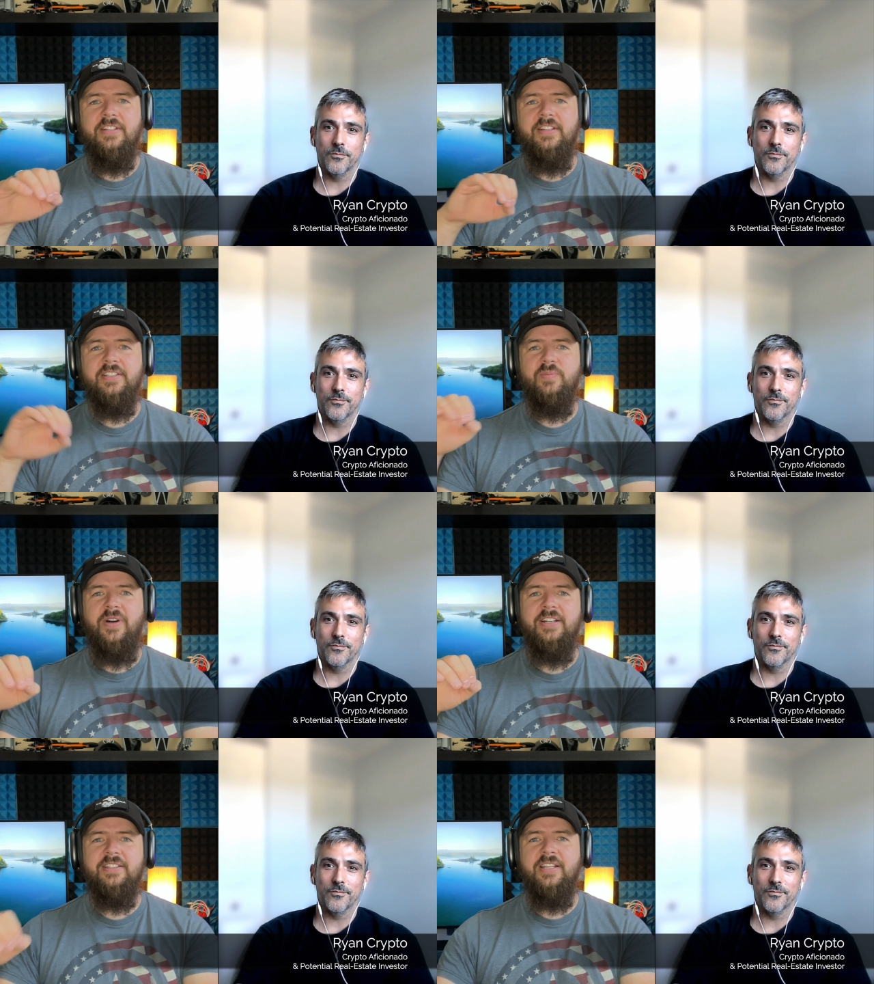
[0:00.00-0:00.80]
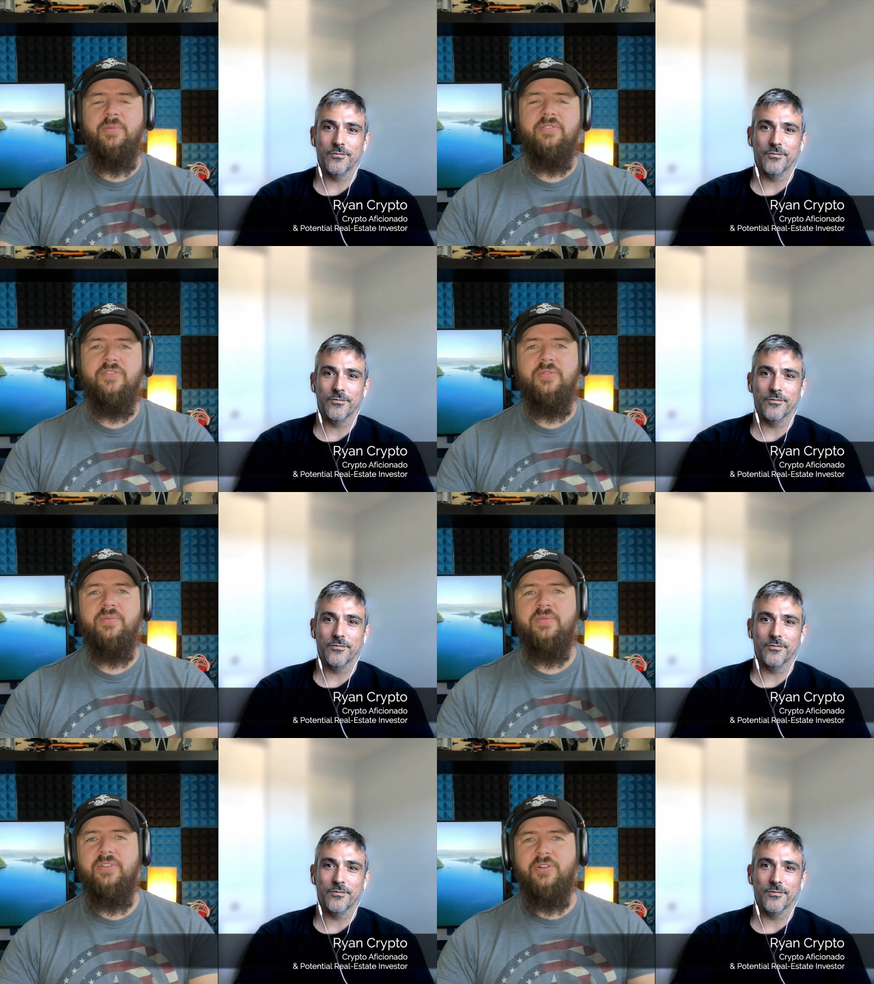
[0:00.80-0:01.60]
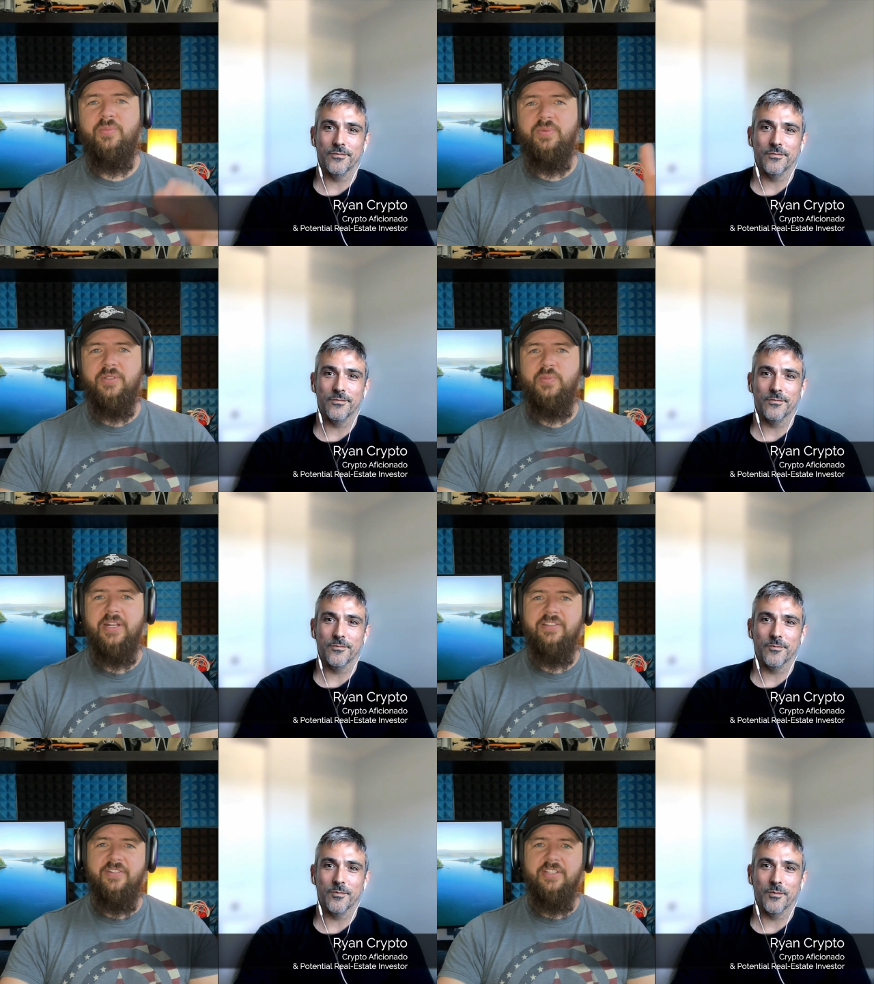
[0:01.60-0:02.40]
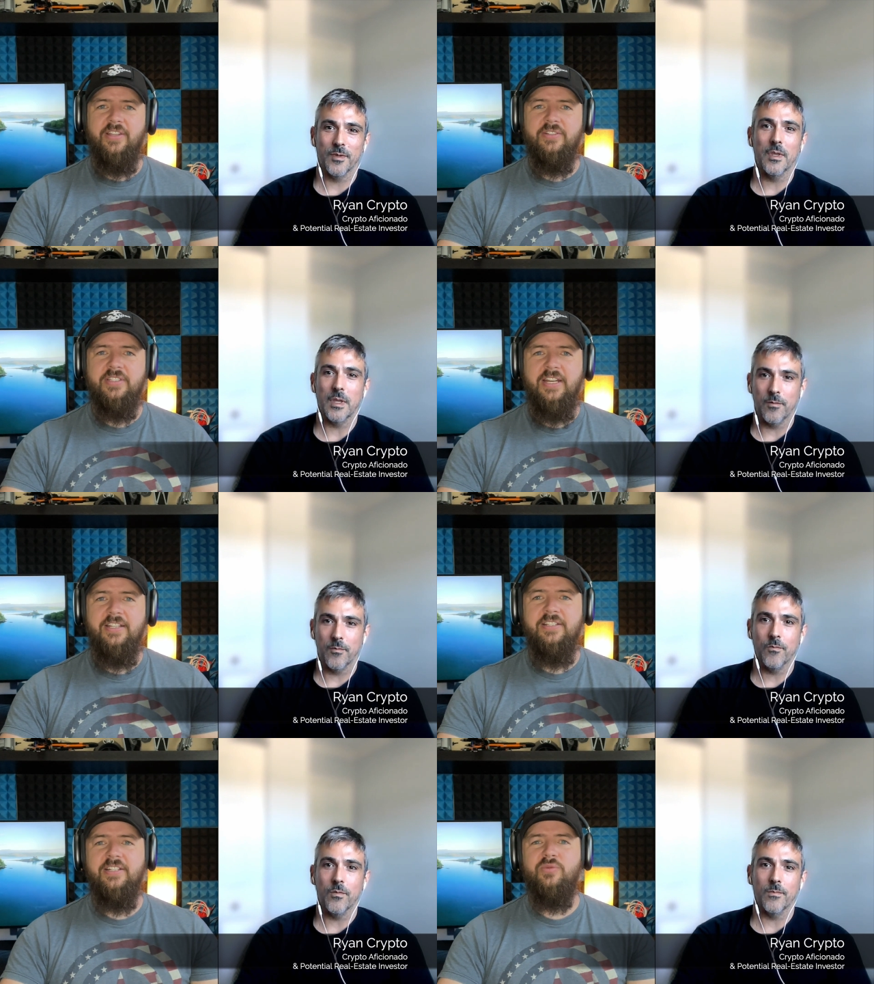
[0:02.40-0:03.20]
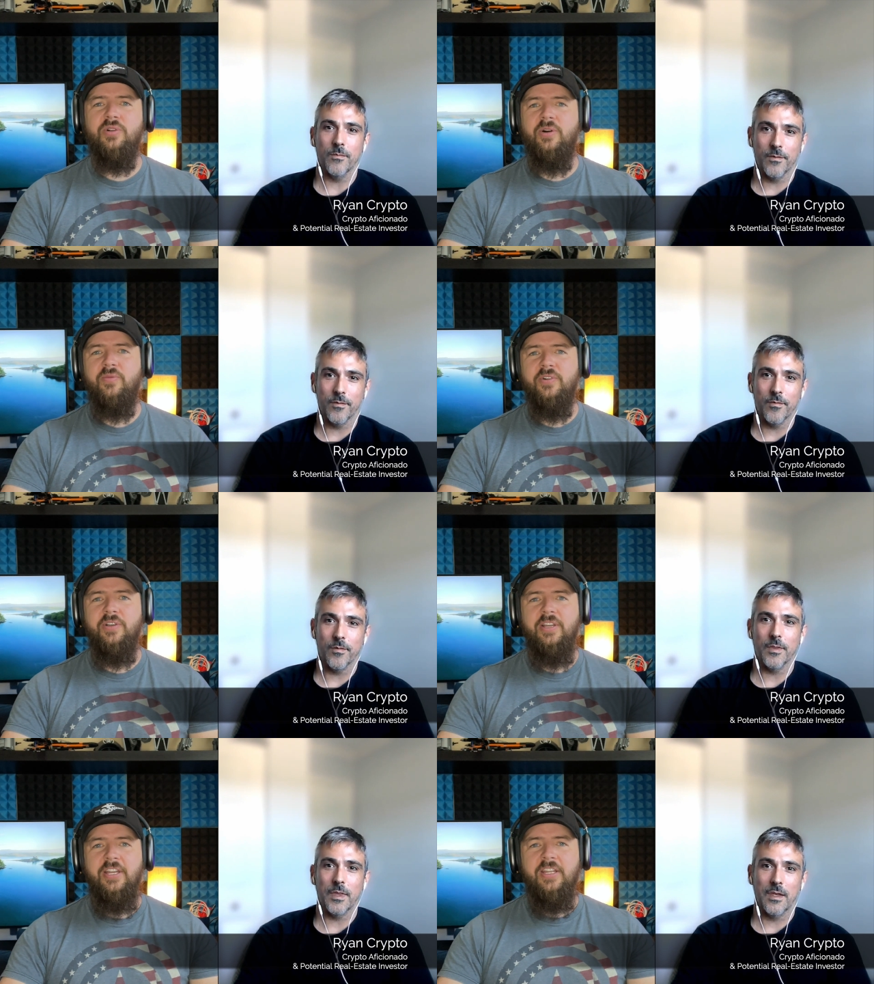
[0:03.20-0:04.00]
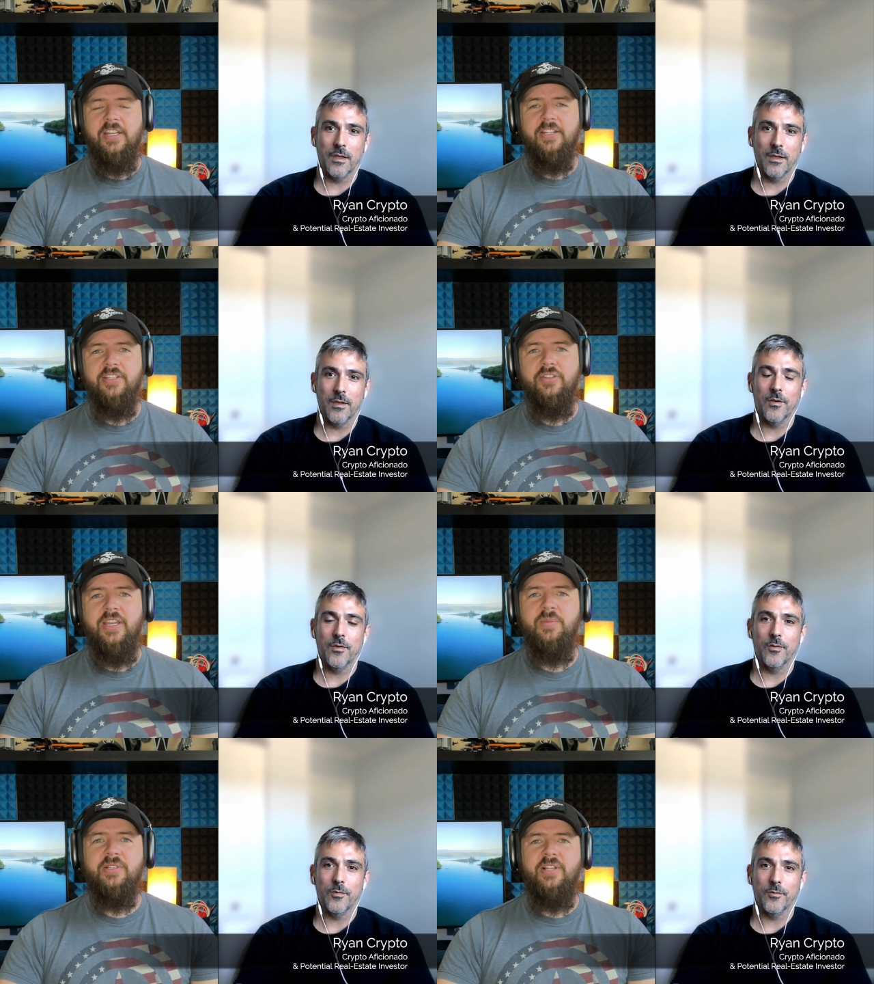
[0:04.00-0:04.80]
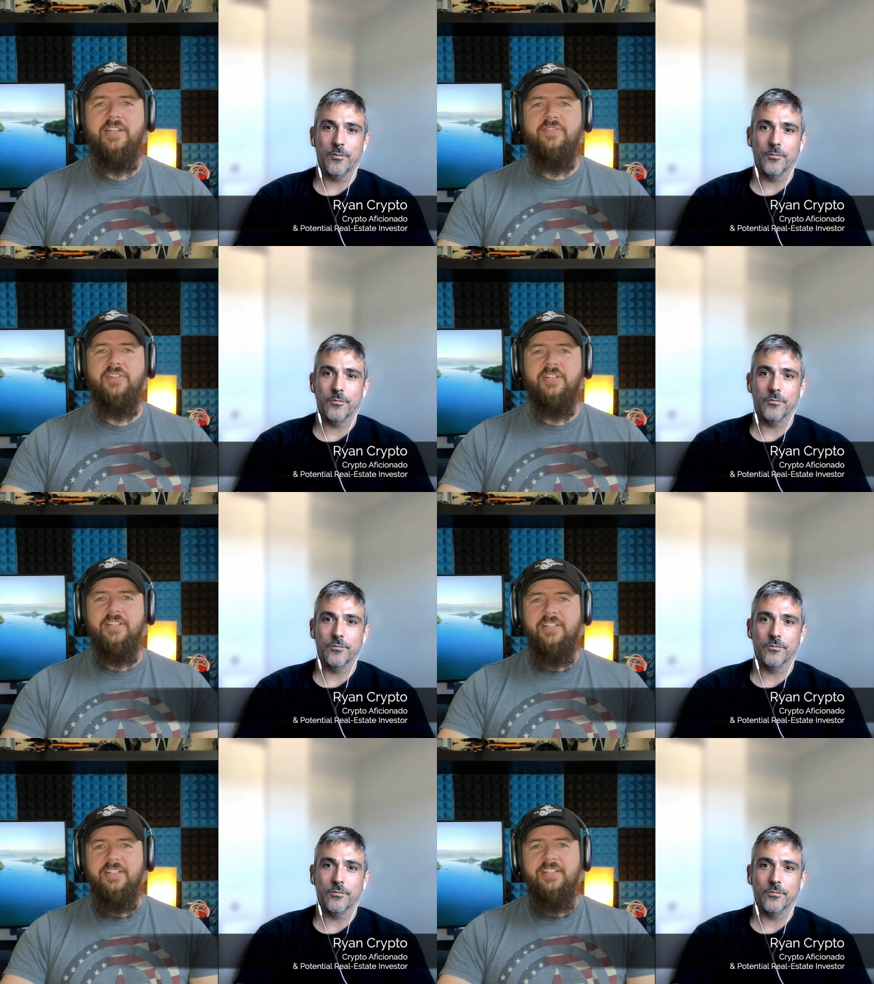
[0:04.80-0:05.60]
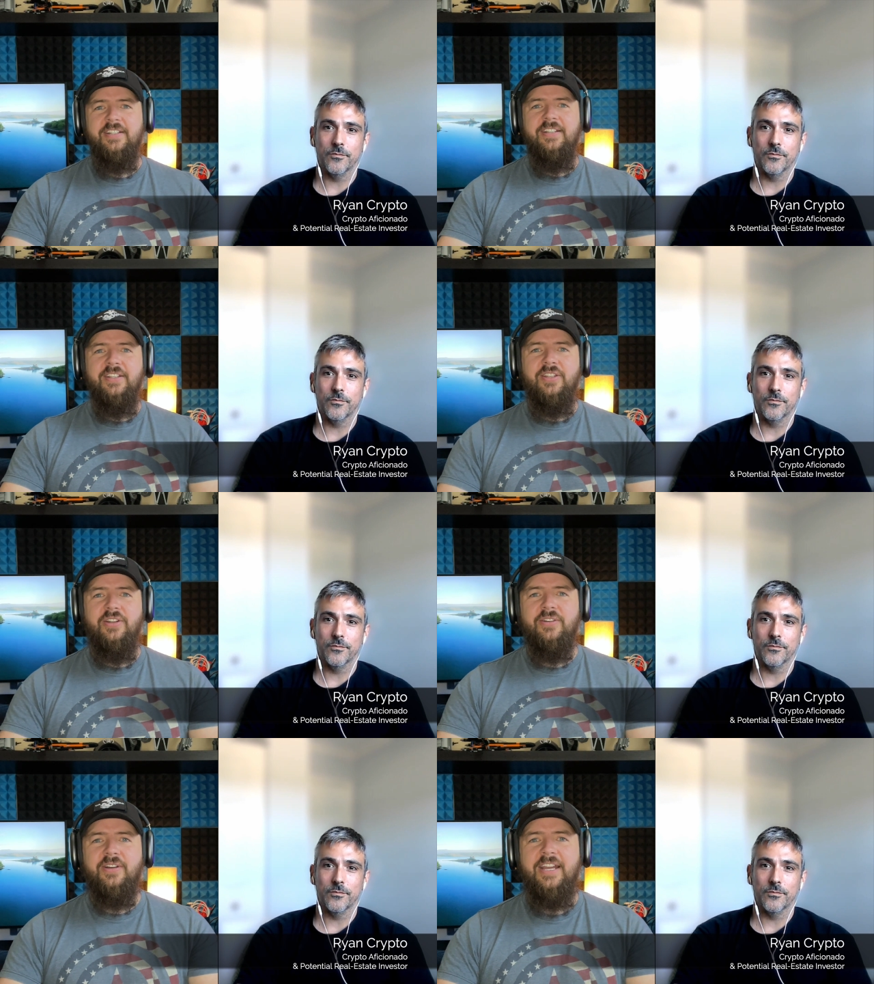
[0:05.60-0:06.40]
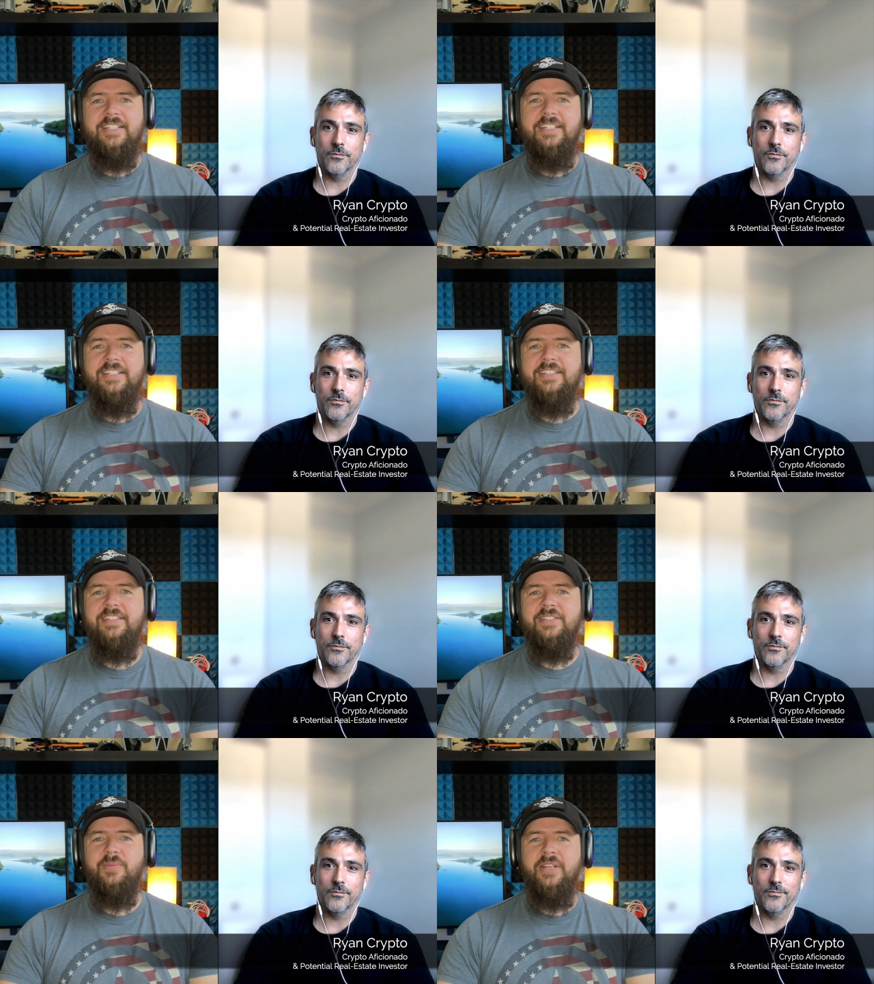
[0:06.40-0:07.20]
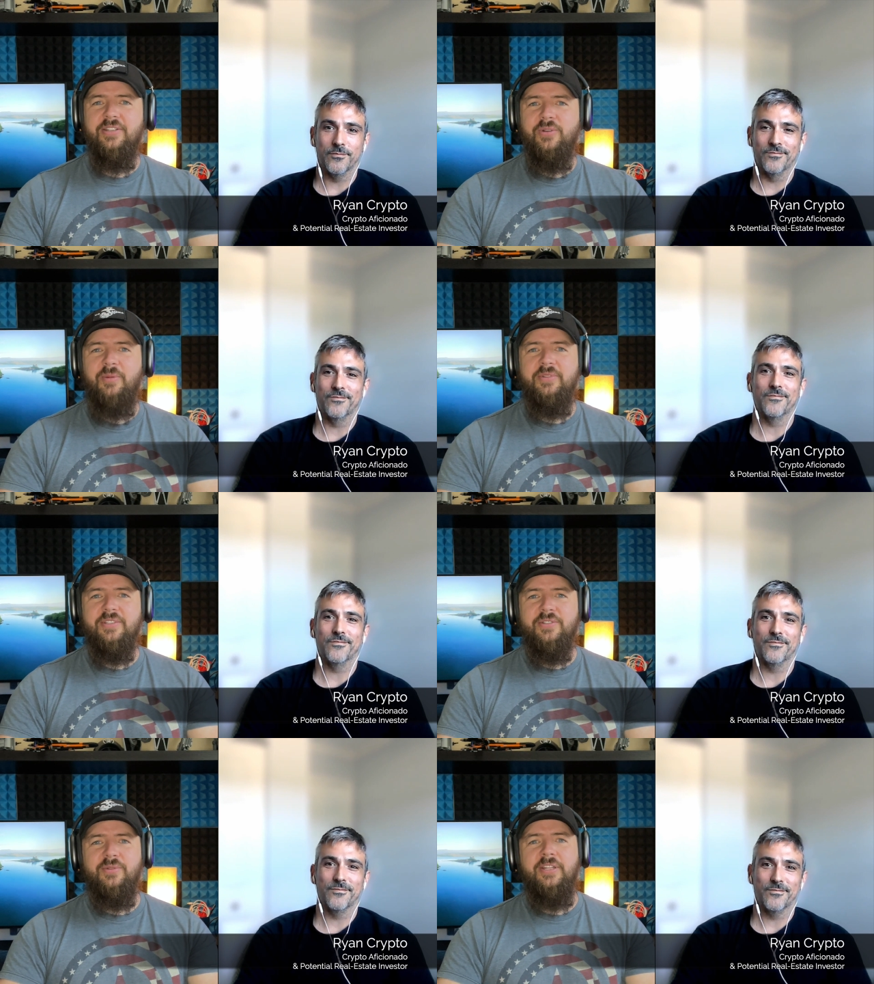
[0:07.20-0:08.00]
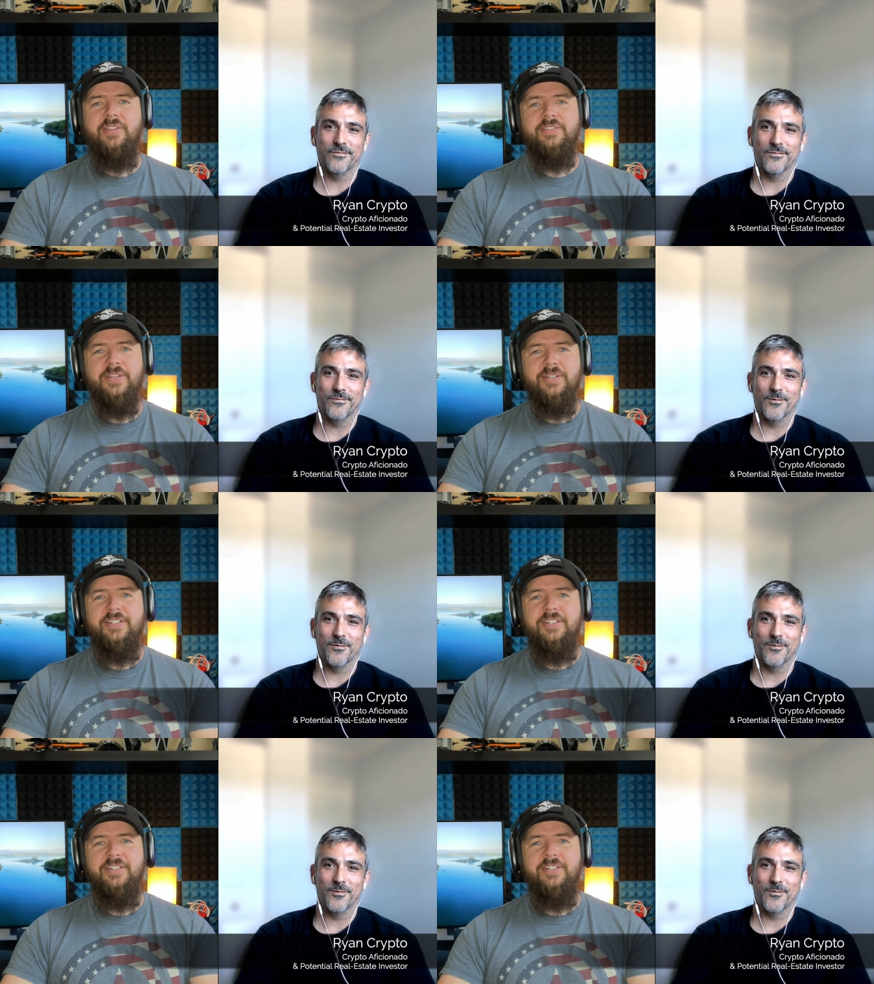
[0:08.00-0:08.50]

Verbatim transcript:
Speaker 1: the spots coming from you know perspective on the other side. I think that's real helpful, and I think you gave me a lot of uh, you know ideas to make new episodes with. So